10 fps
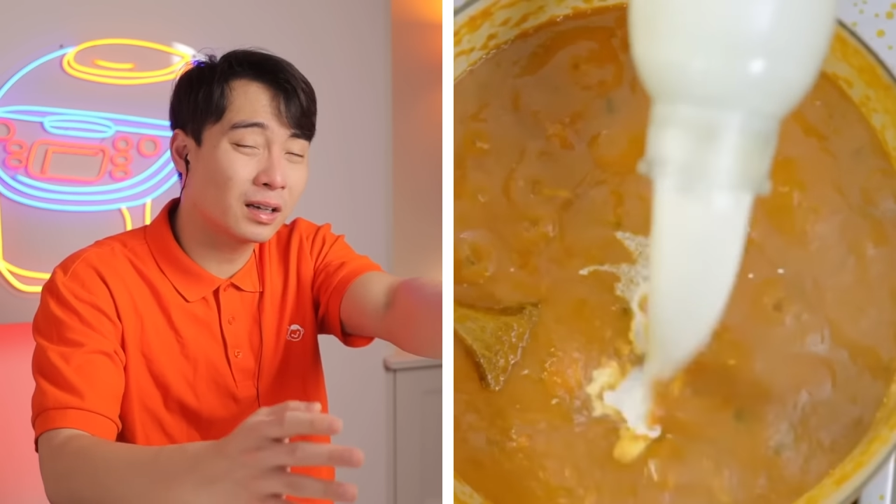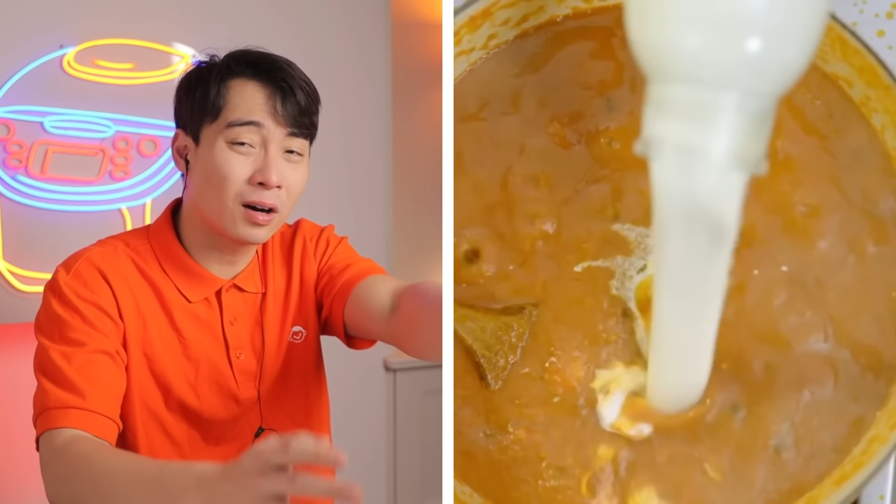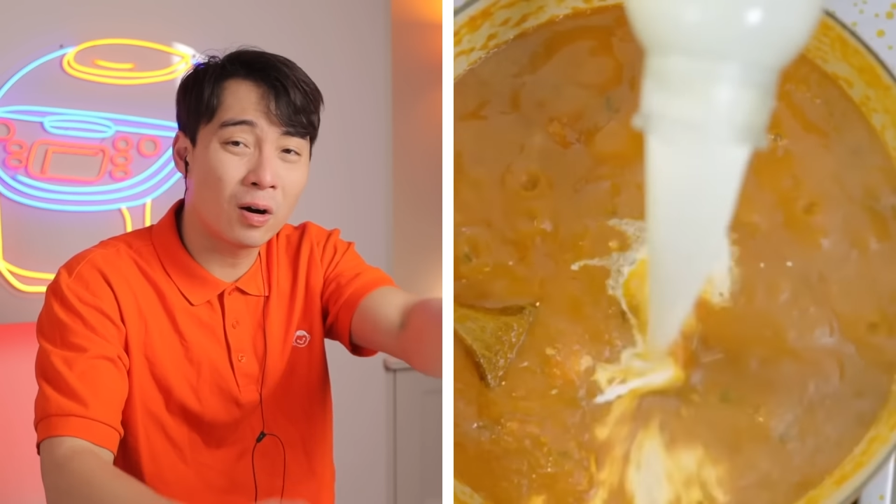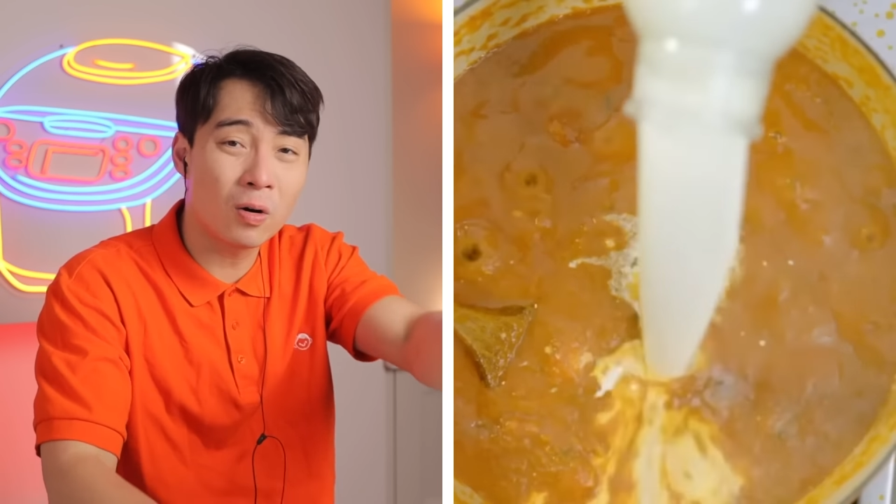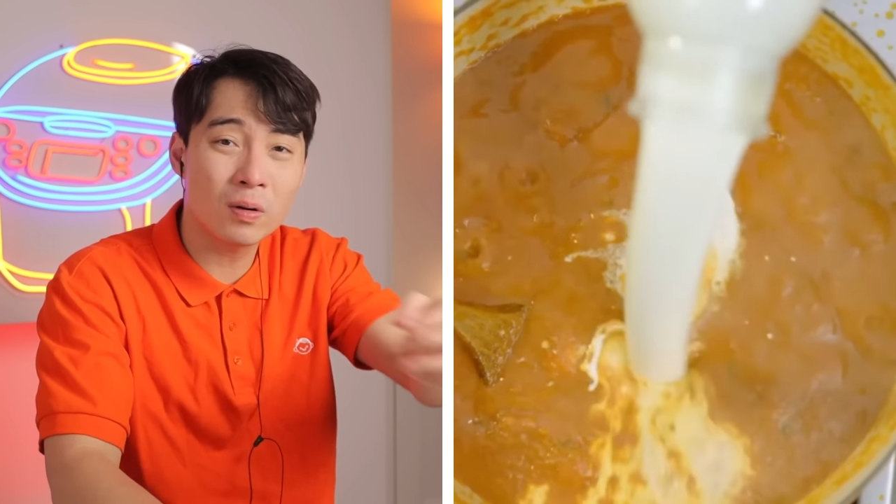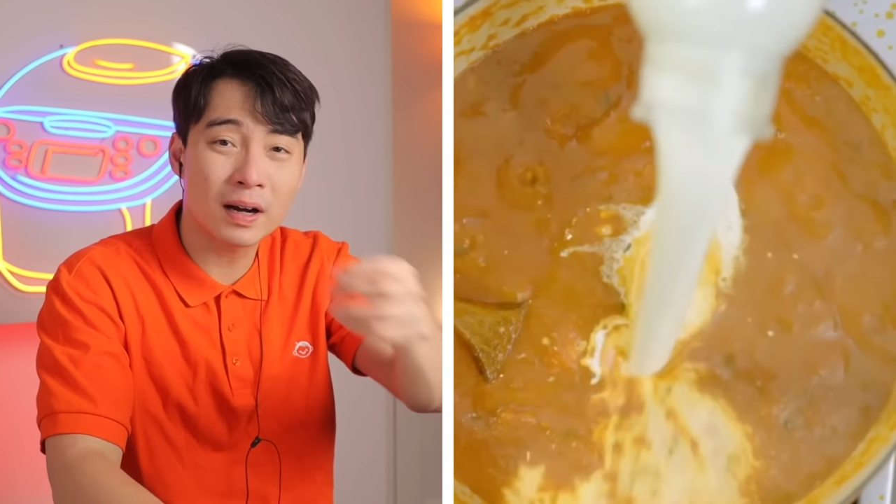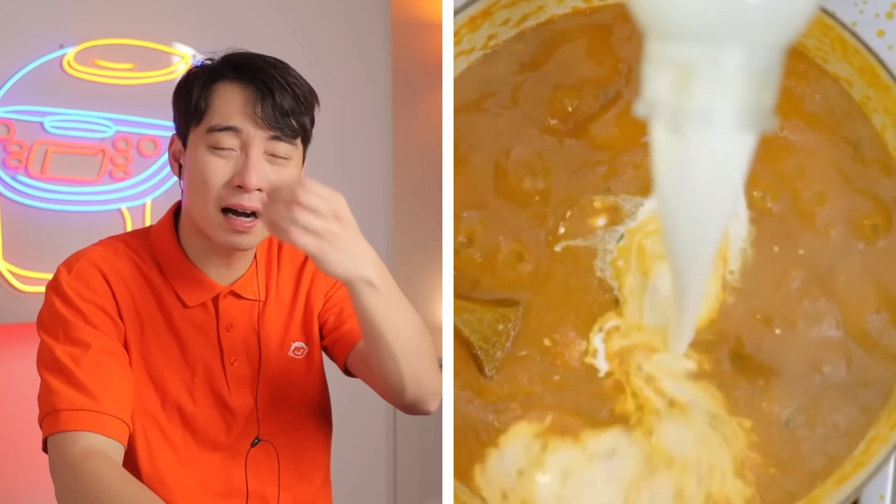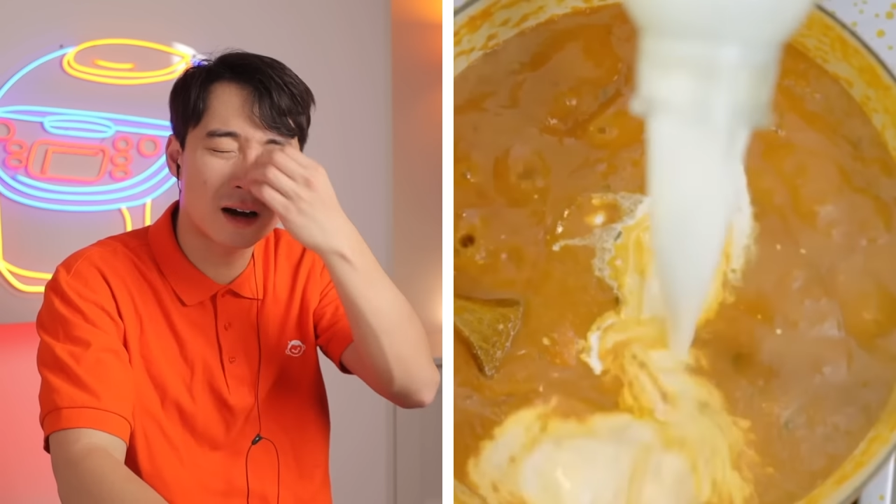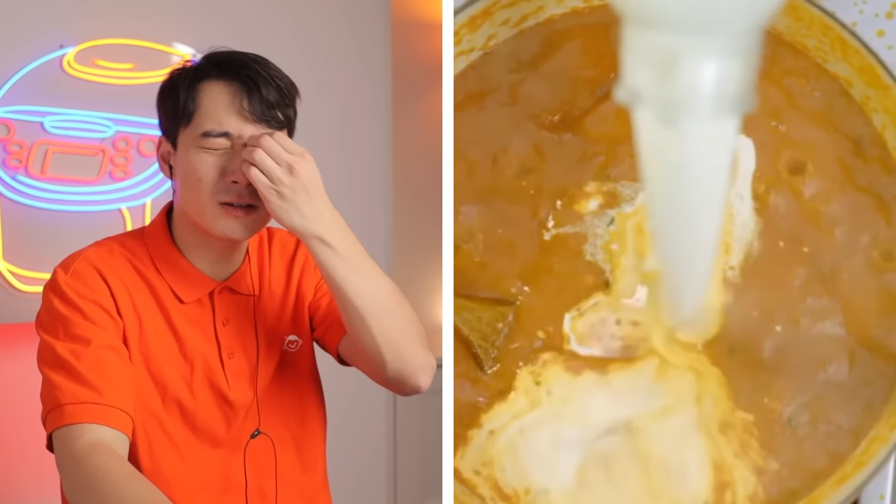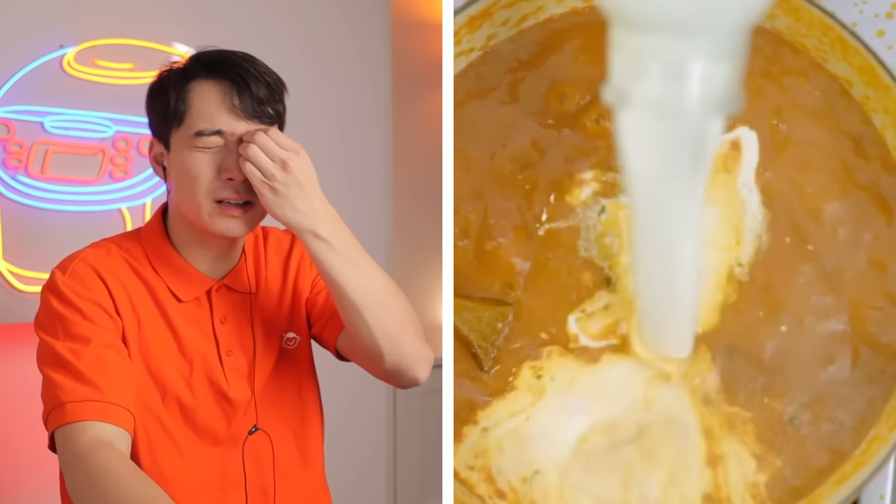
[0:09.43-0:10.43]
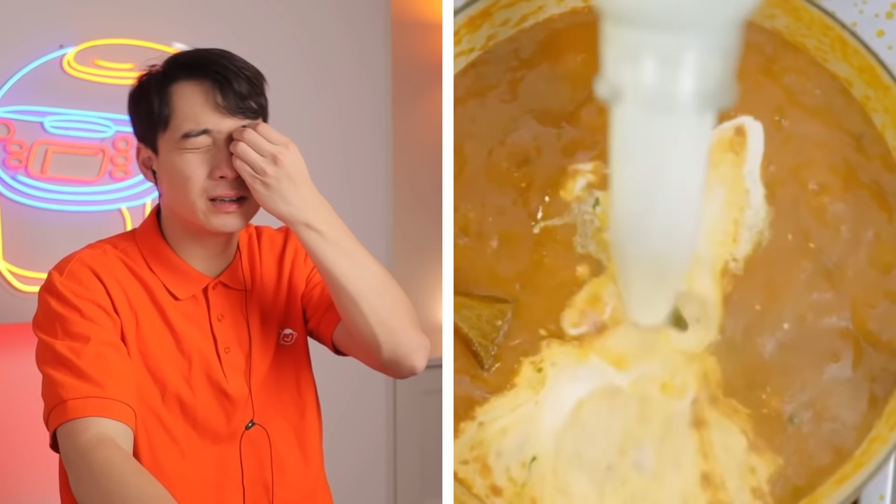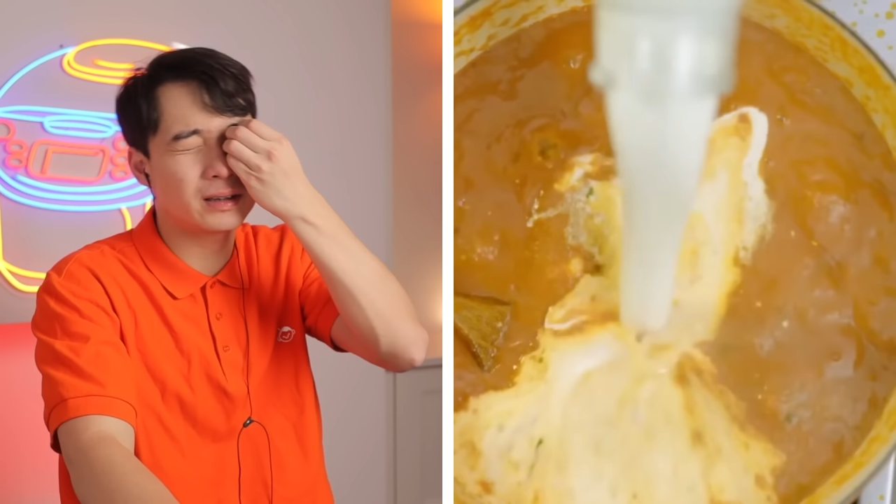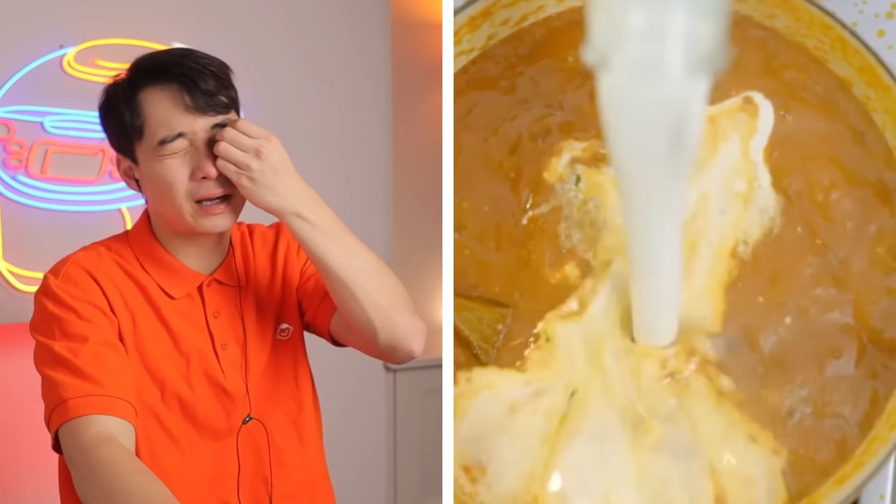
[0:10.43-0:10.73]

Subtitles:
the whole cow in